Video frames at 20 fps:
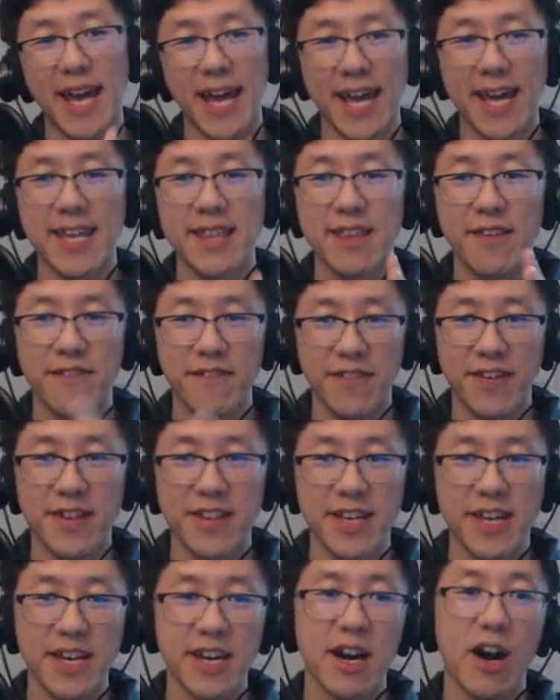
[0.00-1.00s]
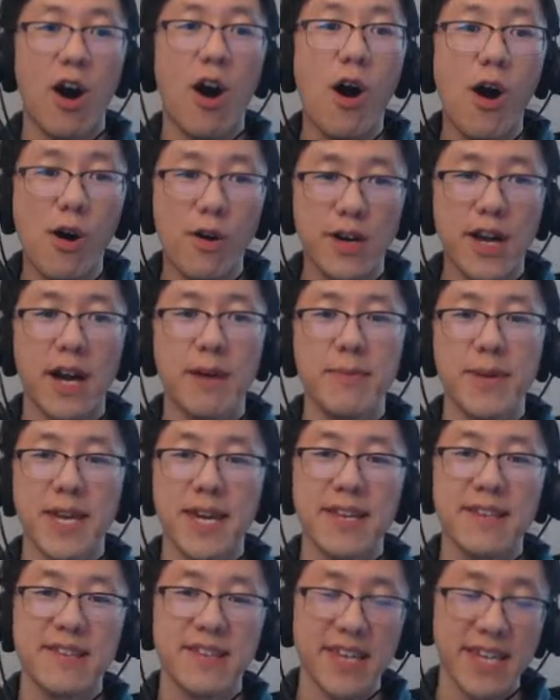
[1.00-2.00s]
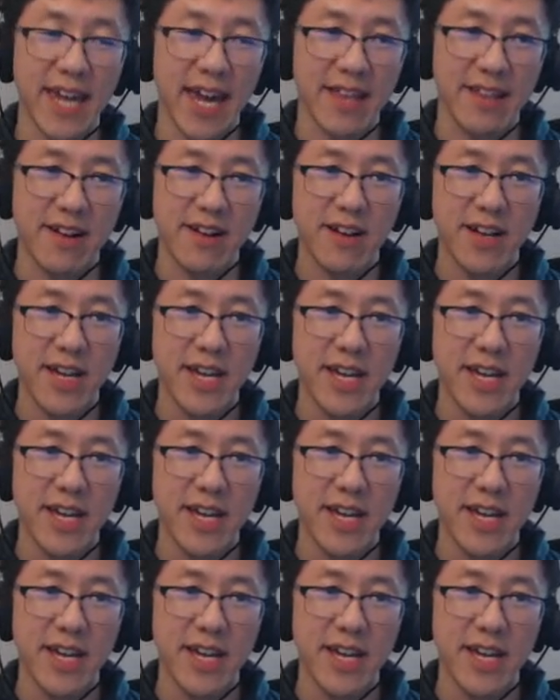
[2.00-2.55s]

and the filling all coming in together.